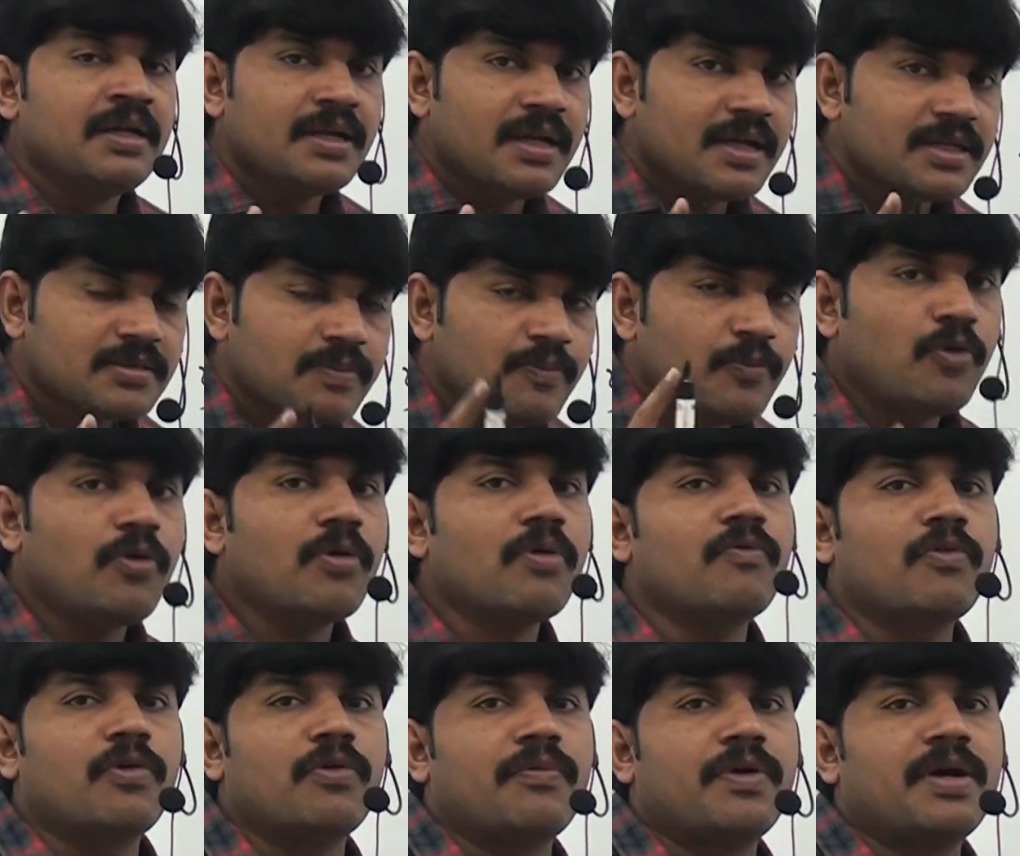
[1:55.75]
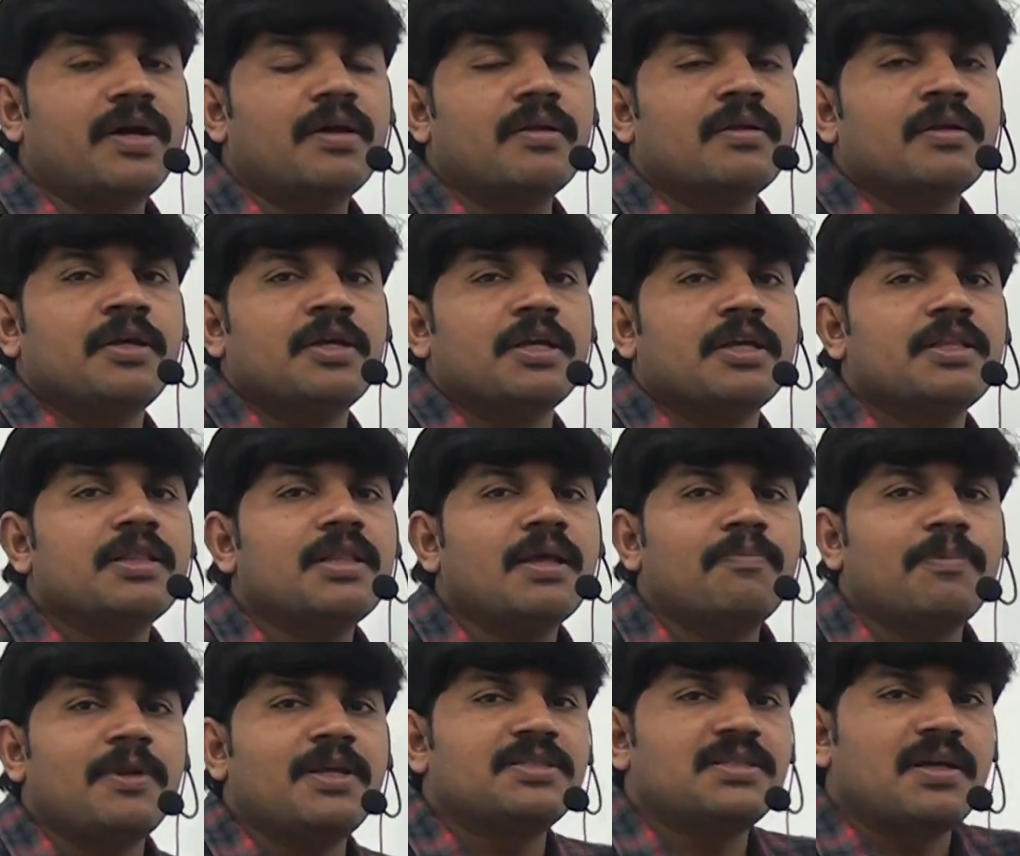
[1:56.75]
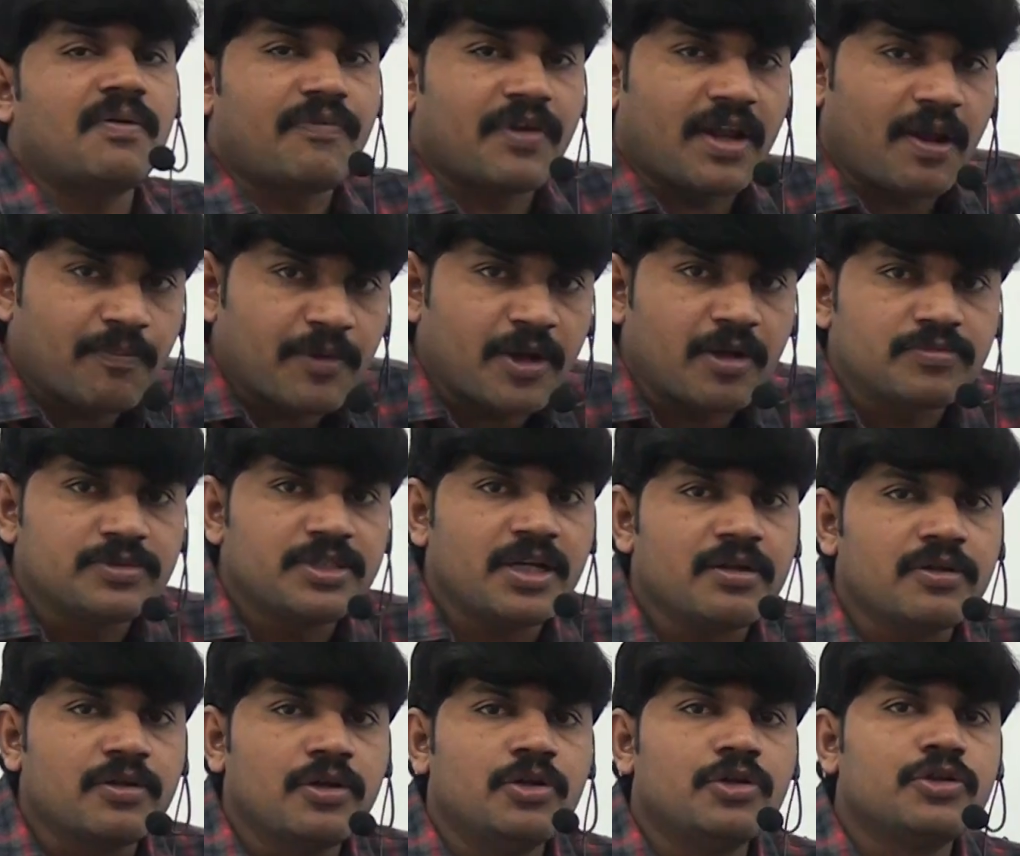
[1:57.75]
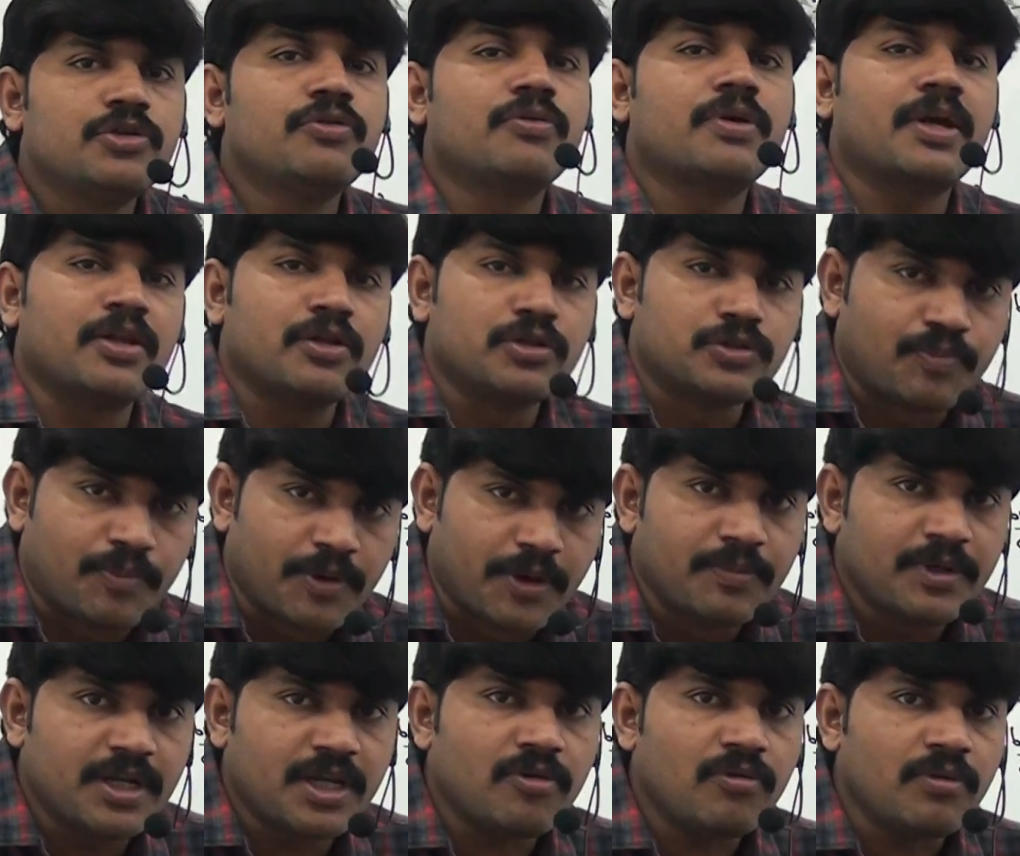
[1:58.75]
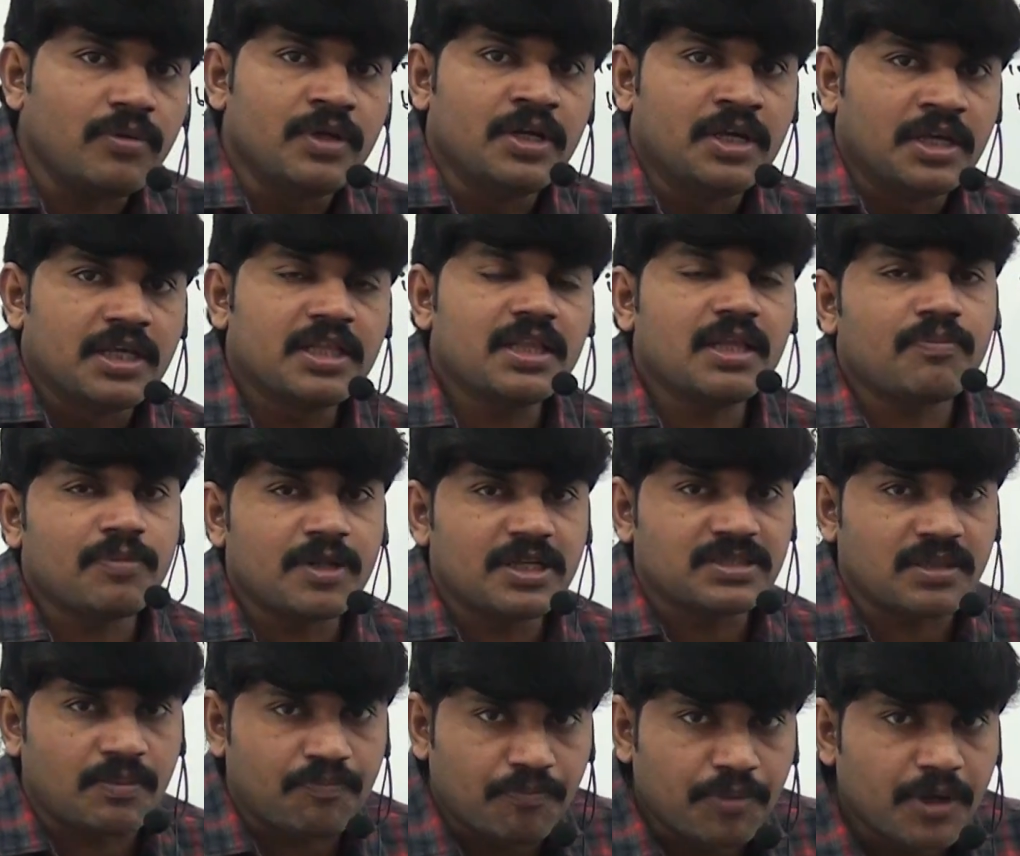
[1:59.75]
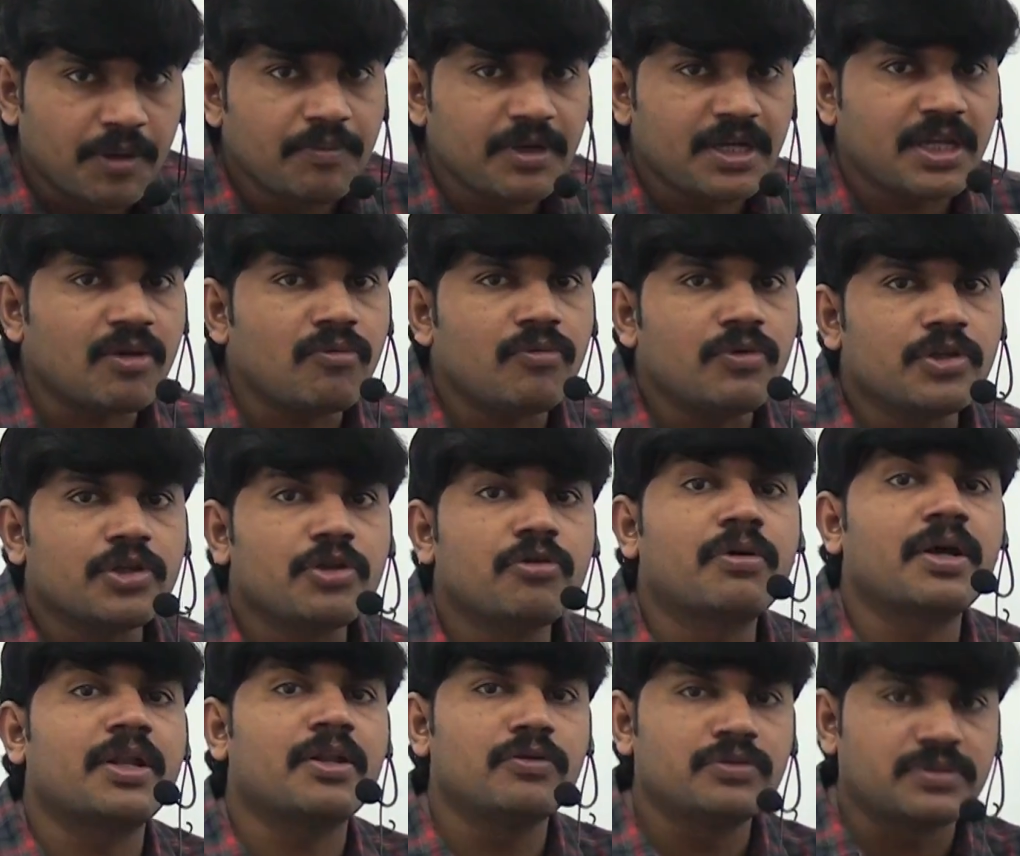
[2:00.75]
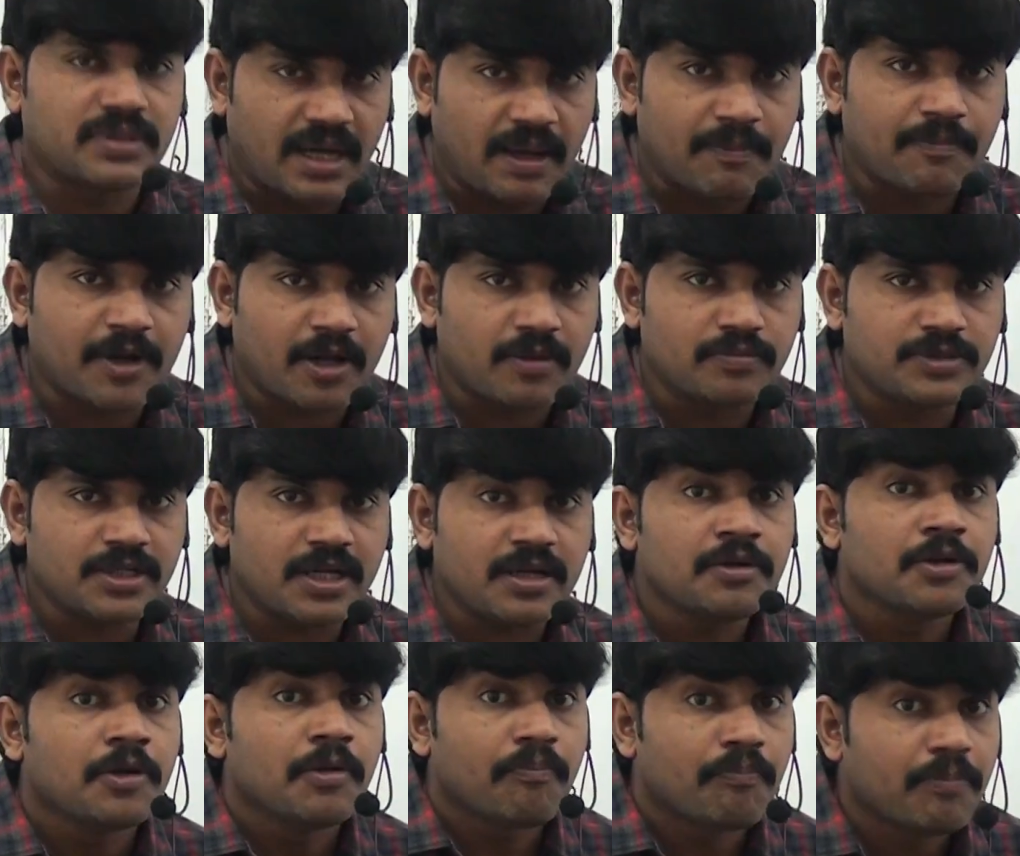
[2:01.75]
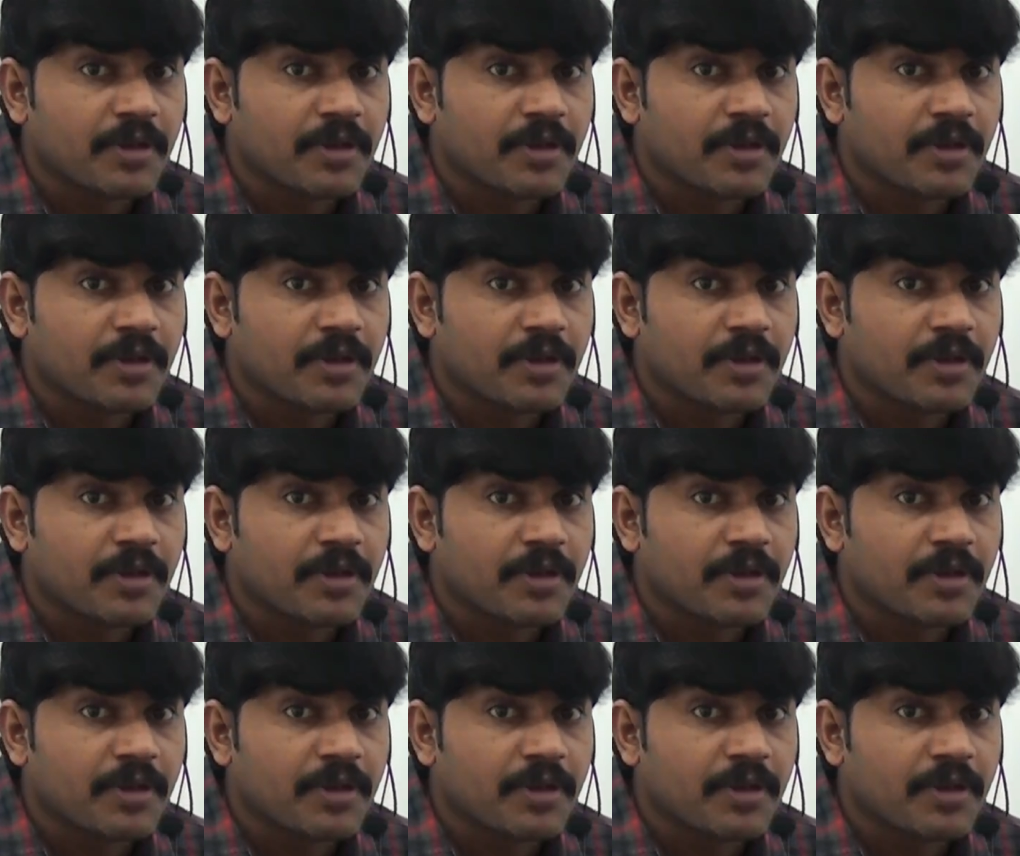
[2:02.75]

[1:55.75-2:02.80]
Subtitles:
Next, moreover, in the place of wrapper object, you can use primitive. In the place of primitive, you can use wrapper object